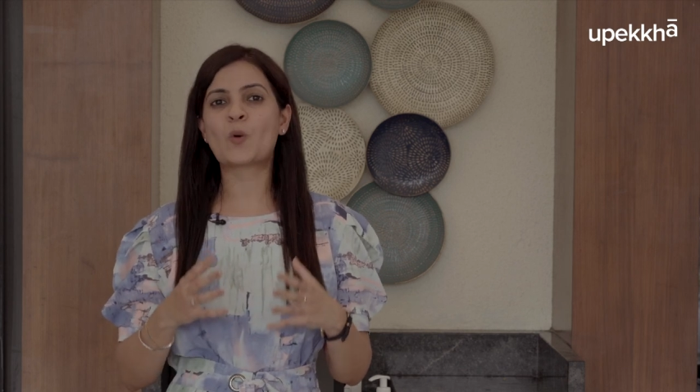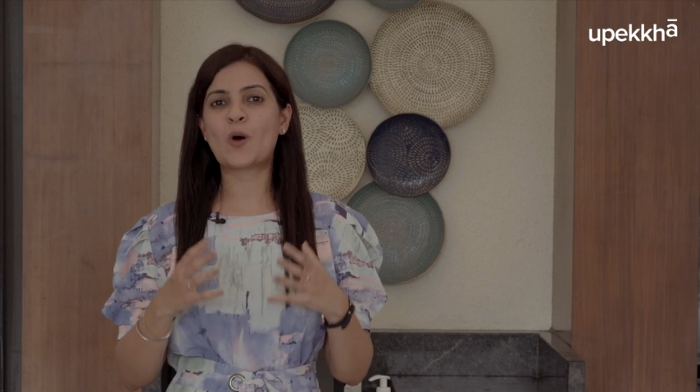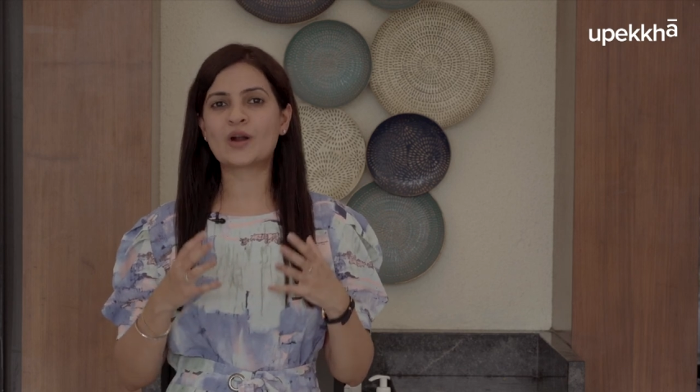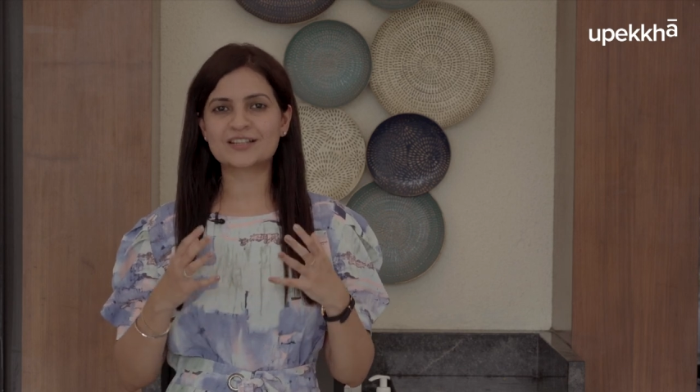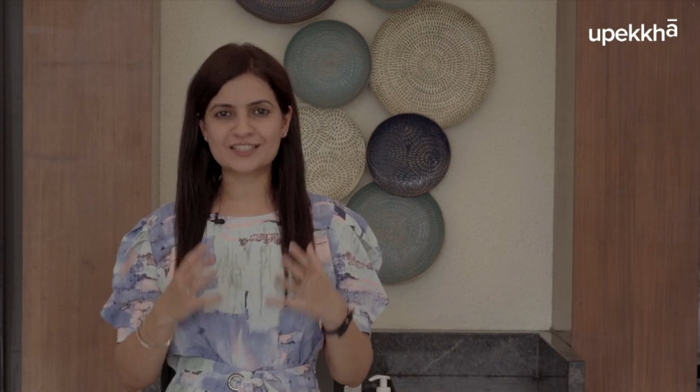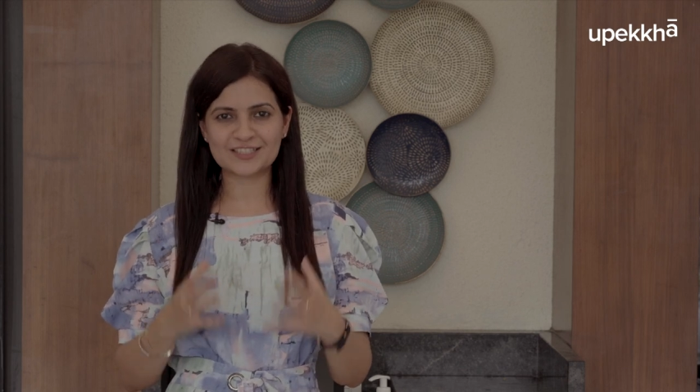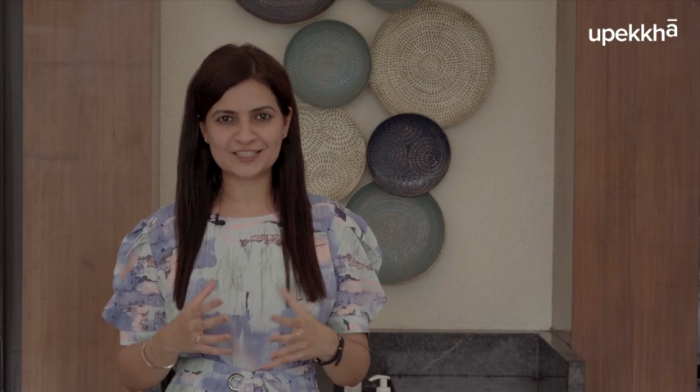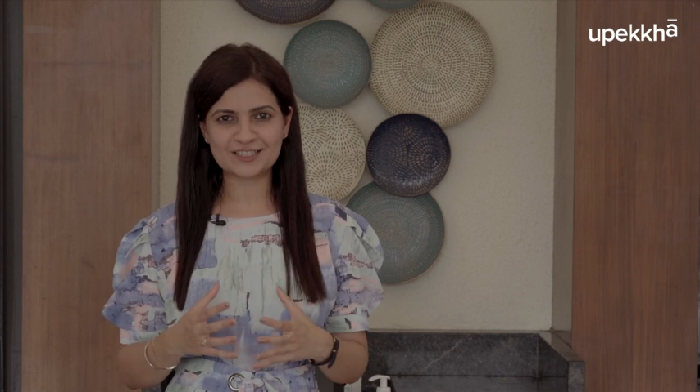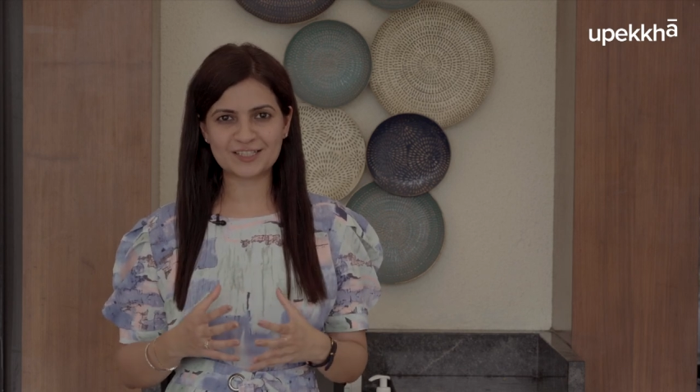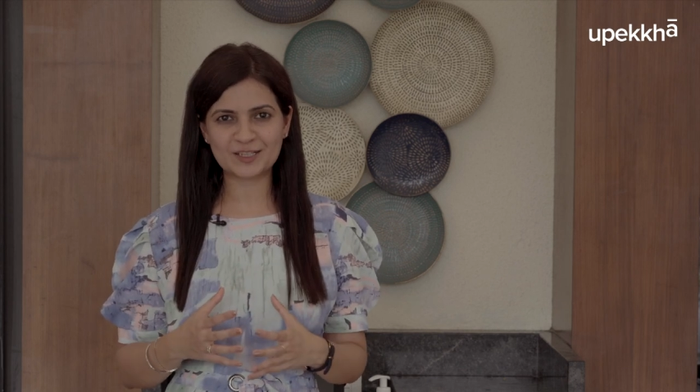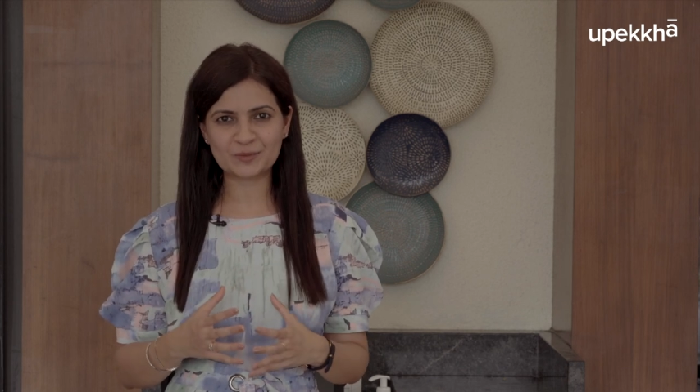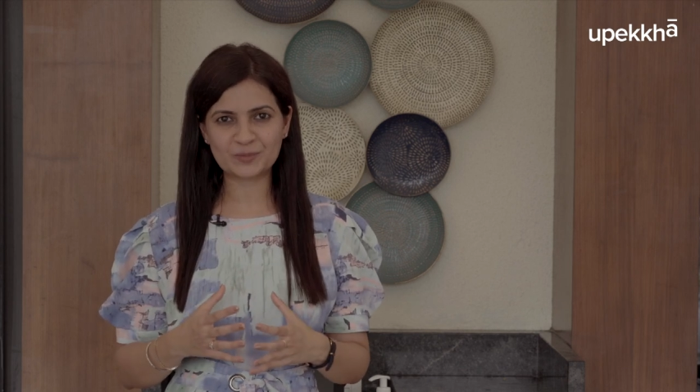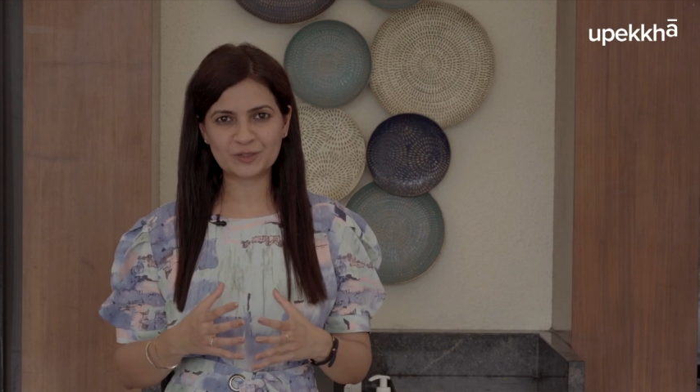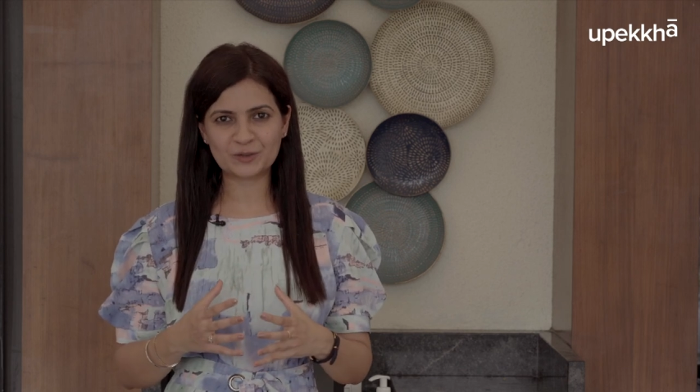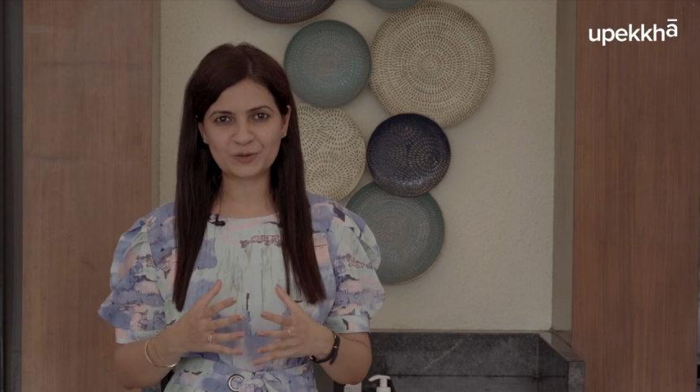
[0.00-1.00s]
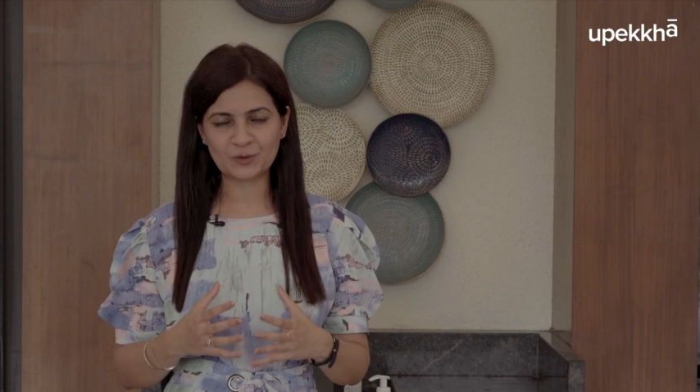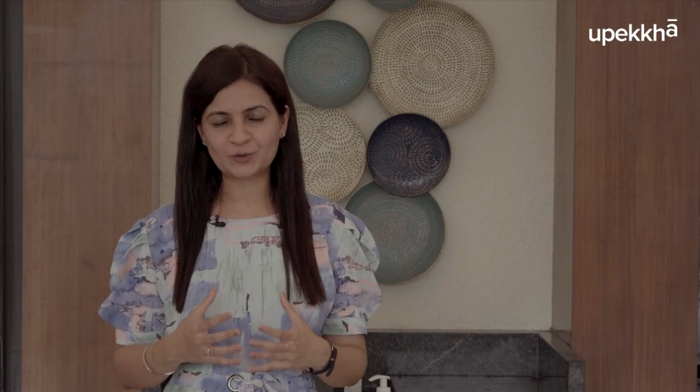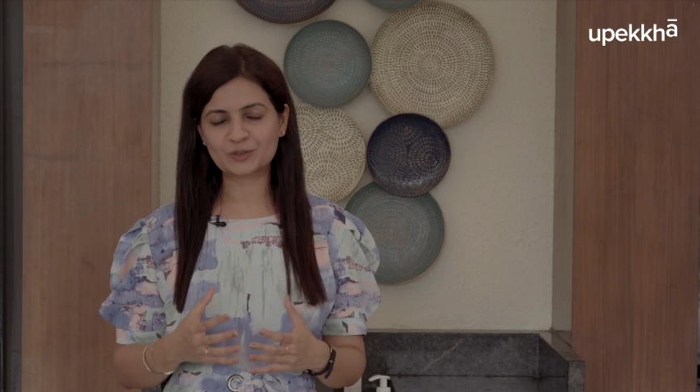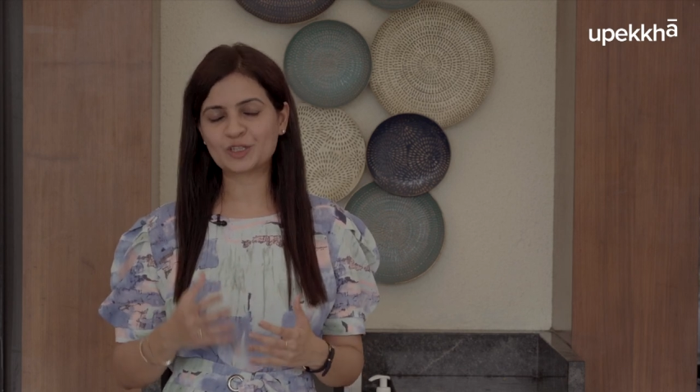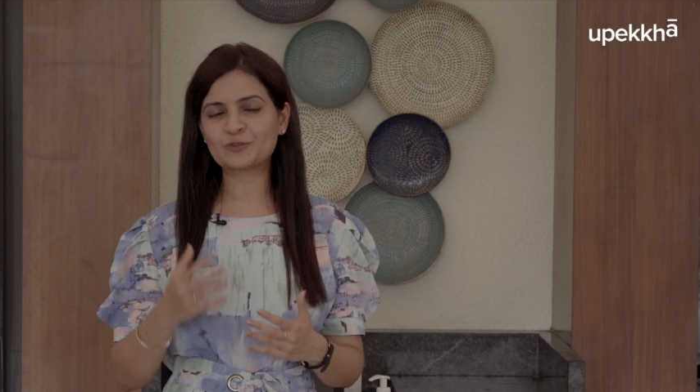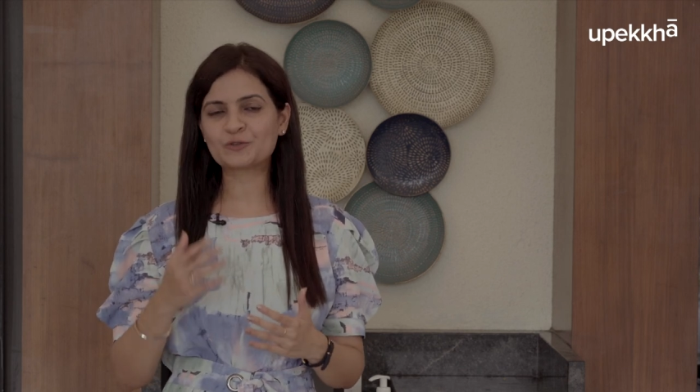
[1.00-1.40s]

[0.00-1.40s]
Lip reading: want sustainable growth.